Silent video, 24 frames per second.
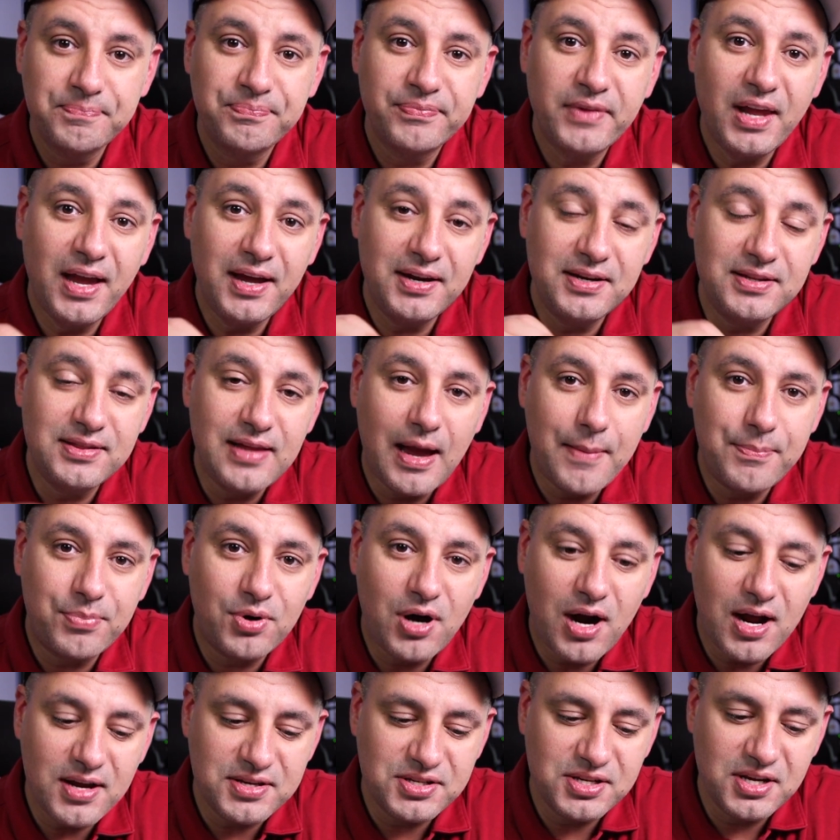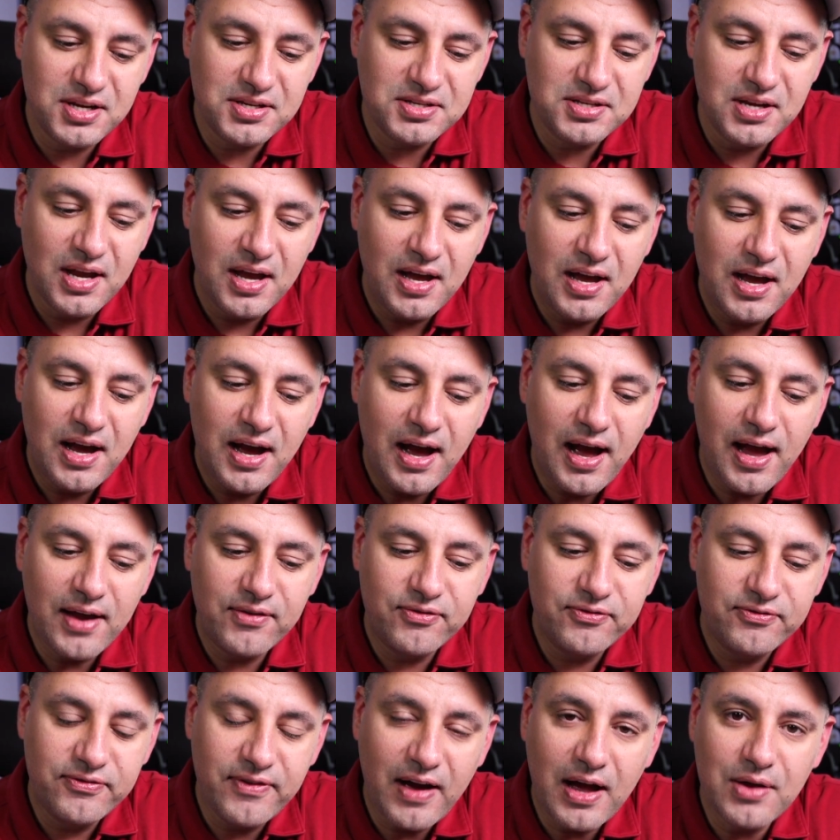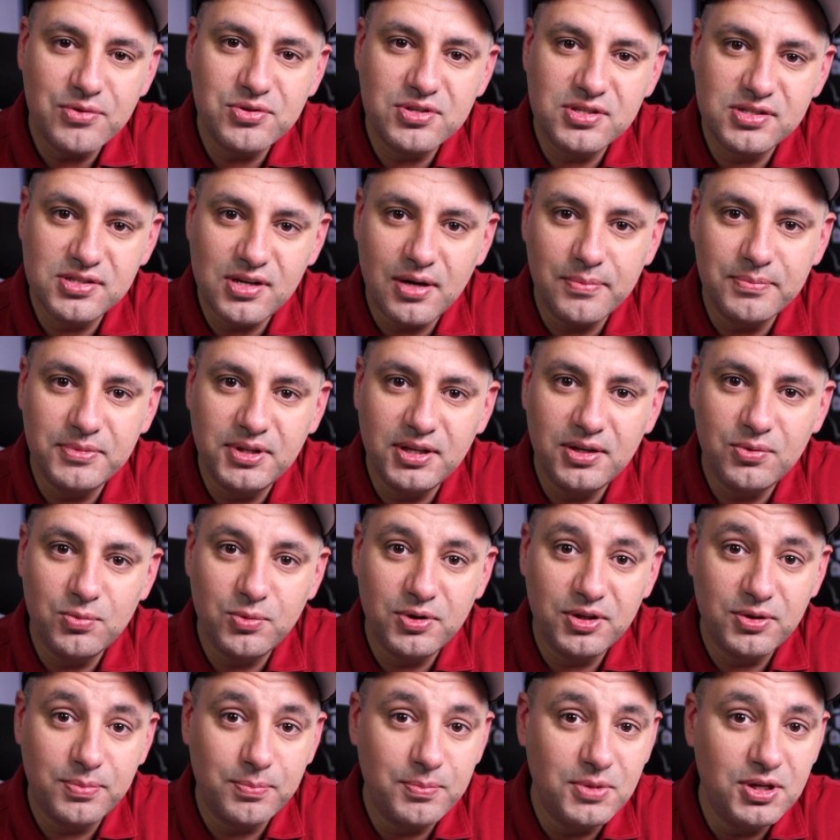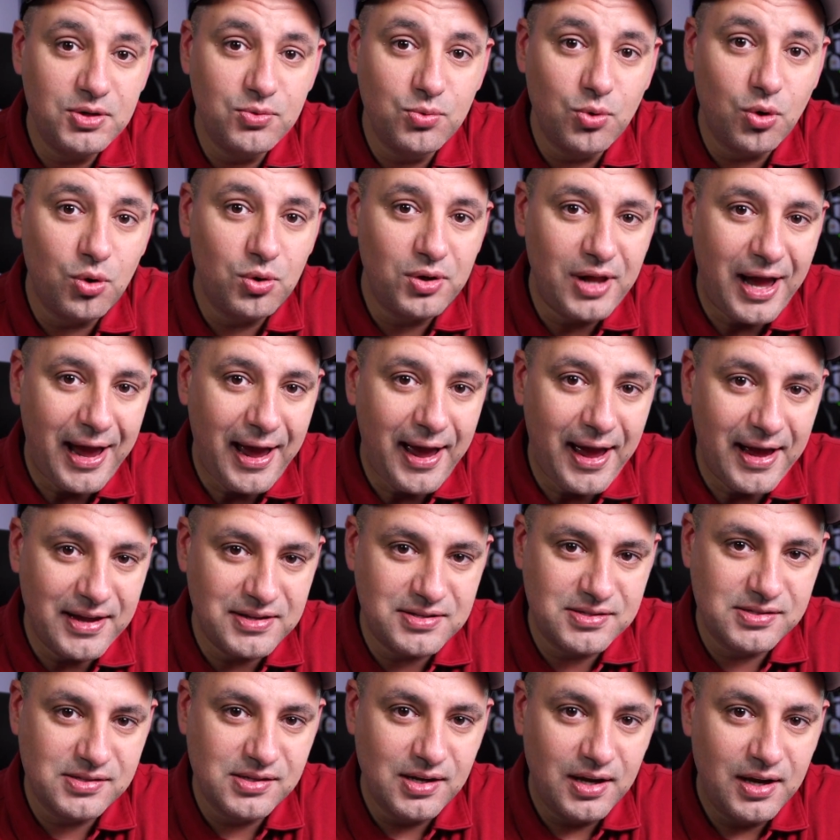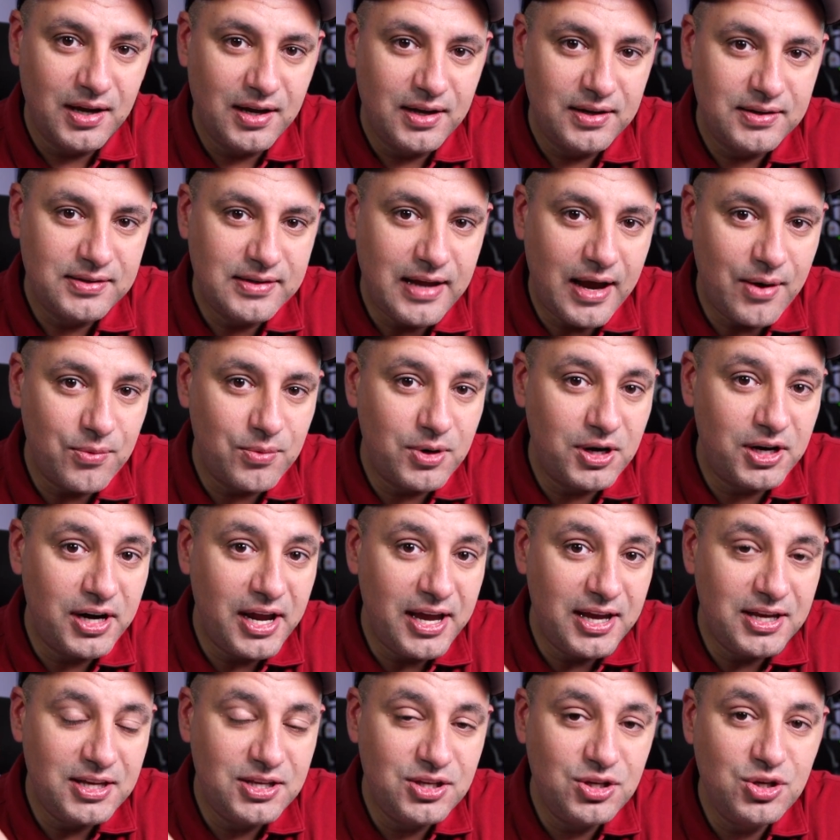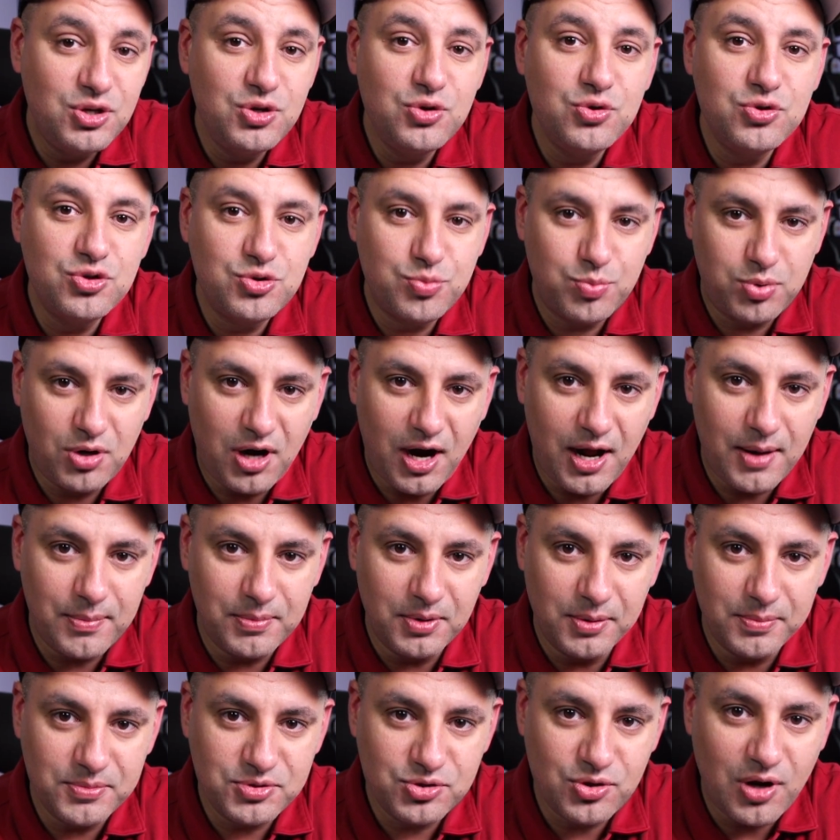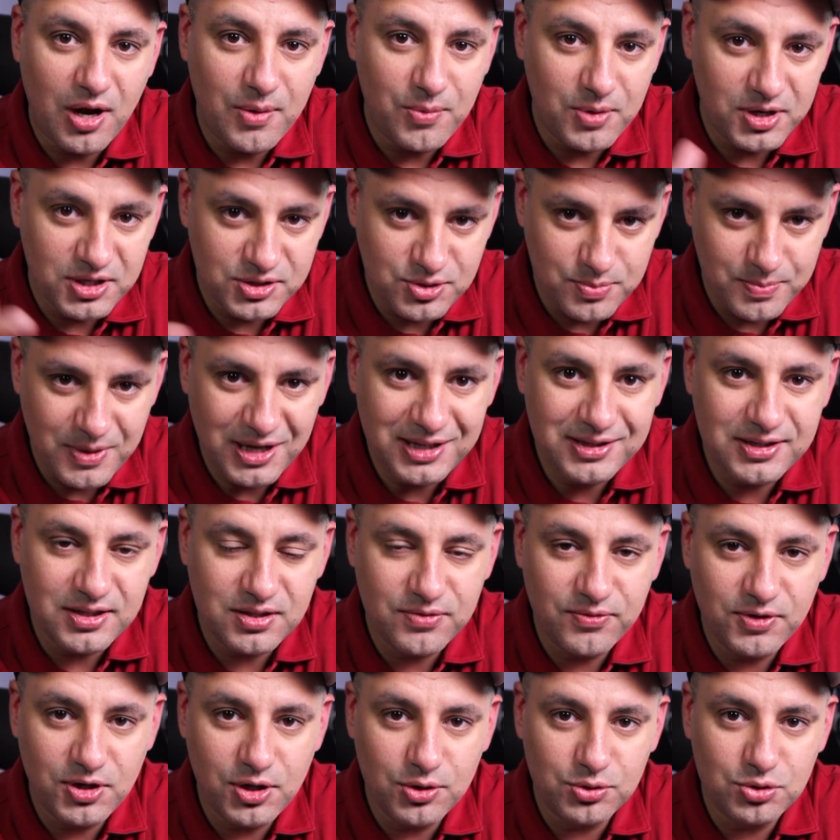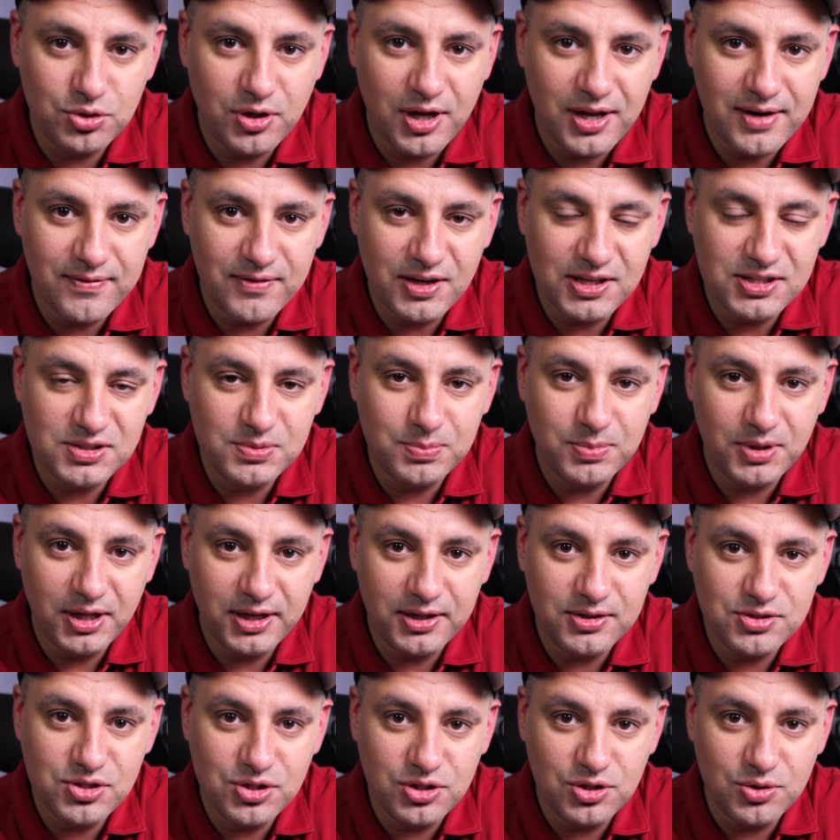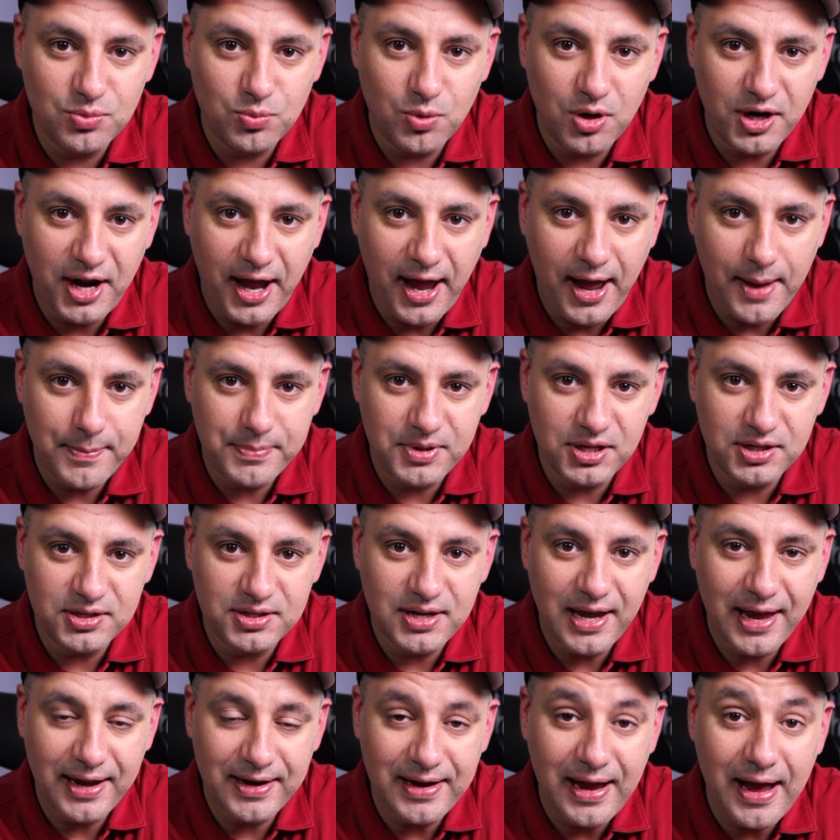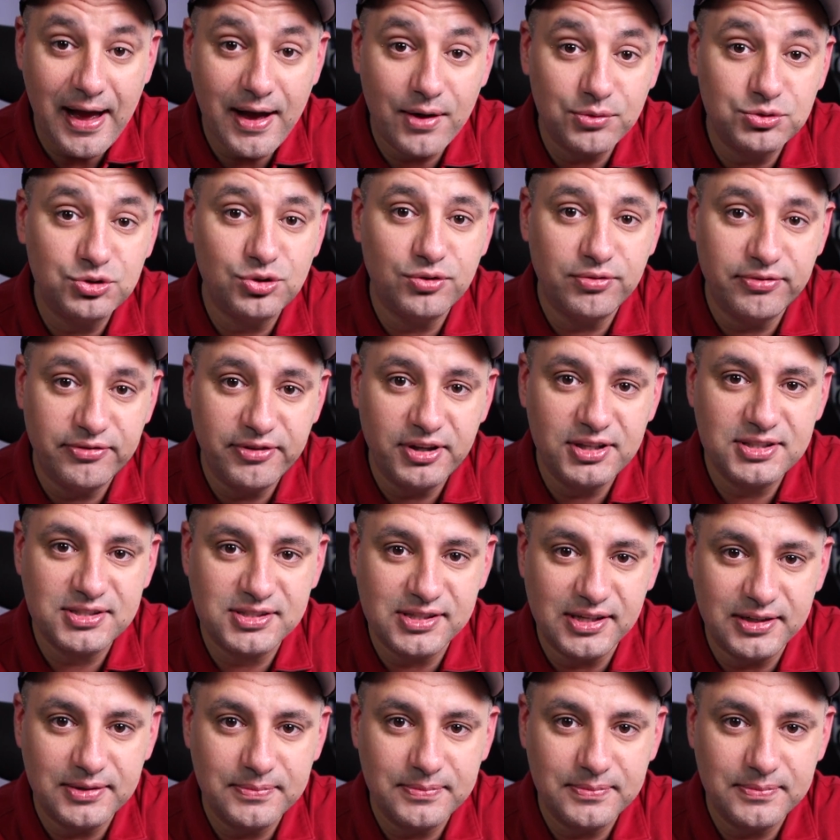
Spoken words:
And in that process, I found something with mid-roll ads that were a huge problem. So I wanted to make this video to kind of explain to you what happened and how to fix it.